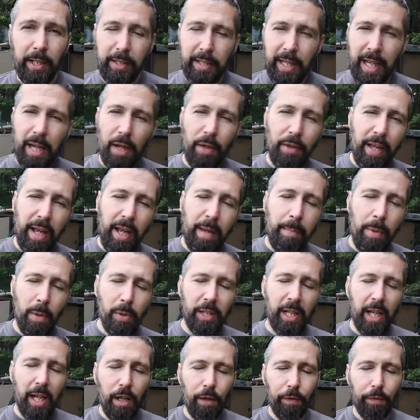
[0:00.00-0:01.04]
Dale there,
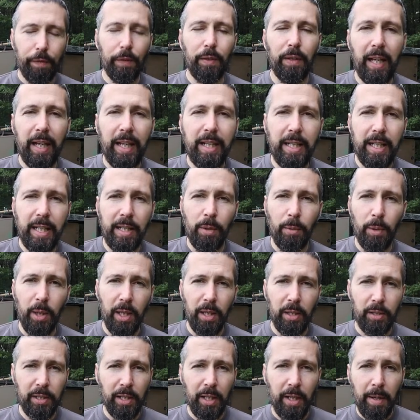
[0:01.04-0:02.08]
most helpful lady in the
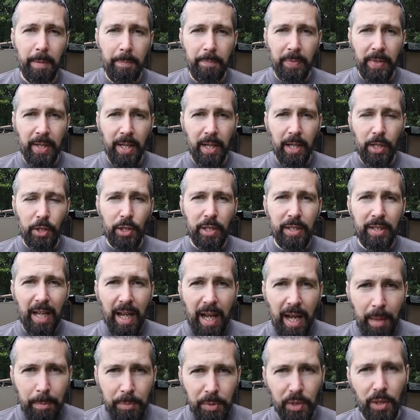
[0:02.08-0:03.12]
world. She's
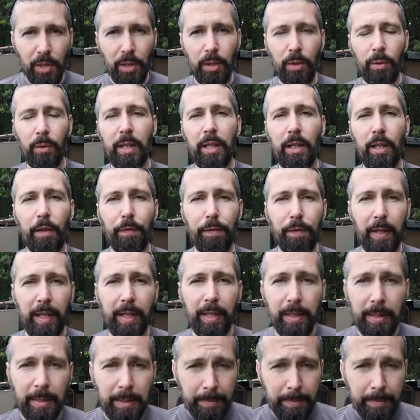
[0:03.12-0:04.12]
absolutely lovely.